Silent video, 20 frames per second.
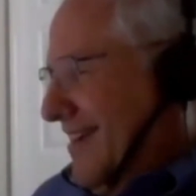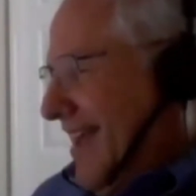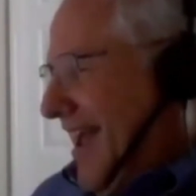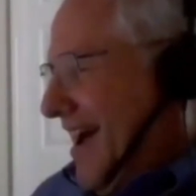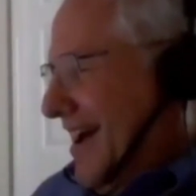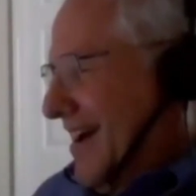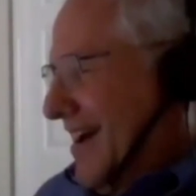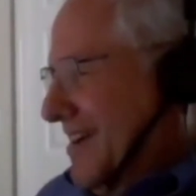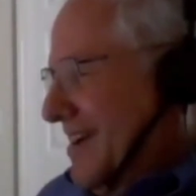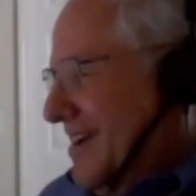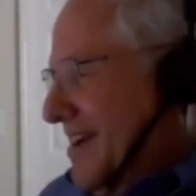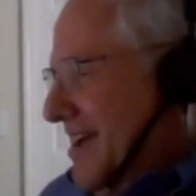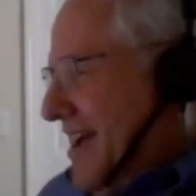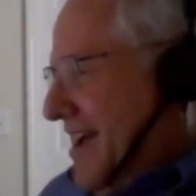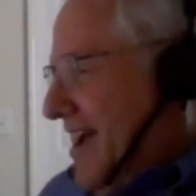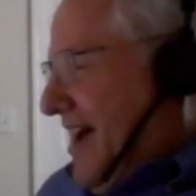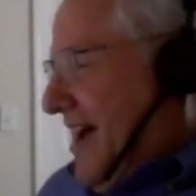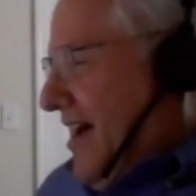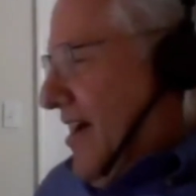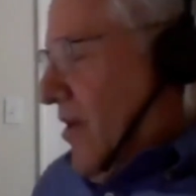Yeah.
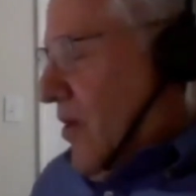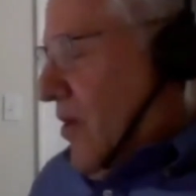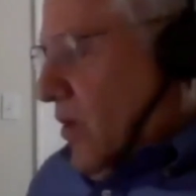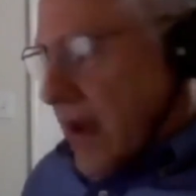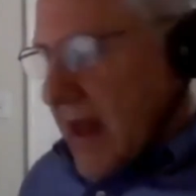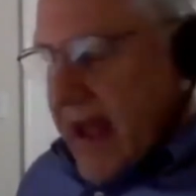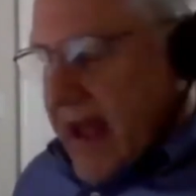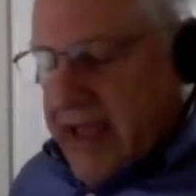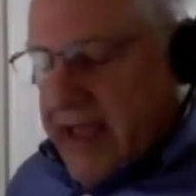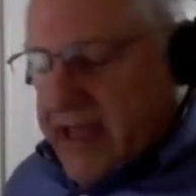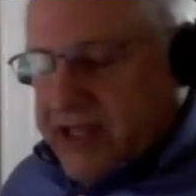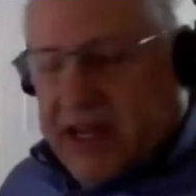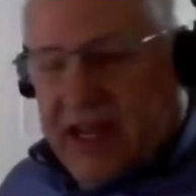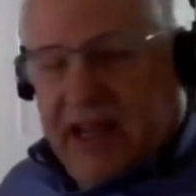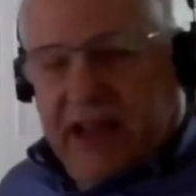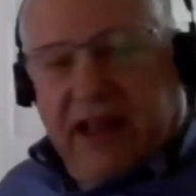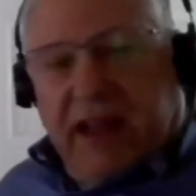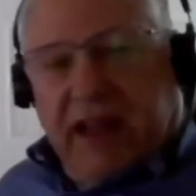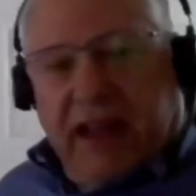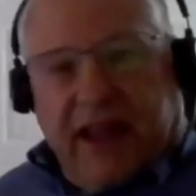Well, I guess
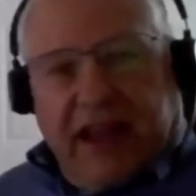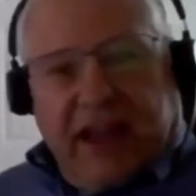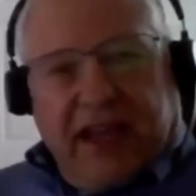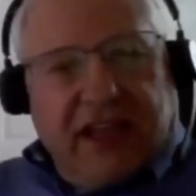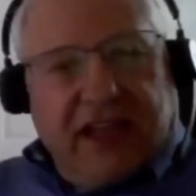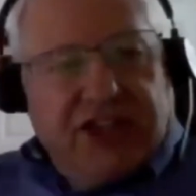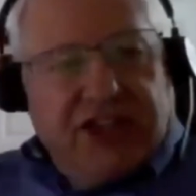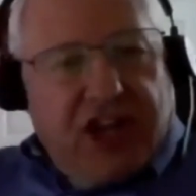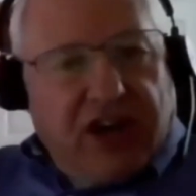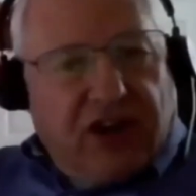in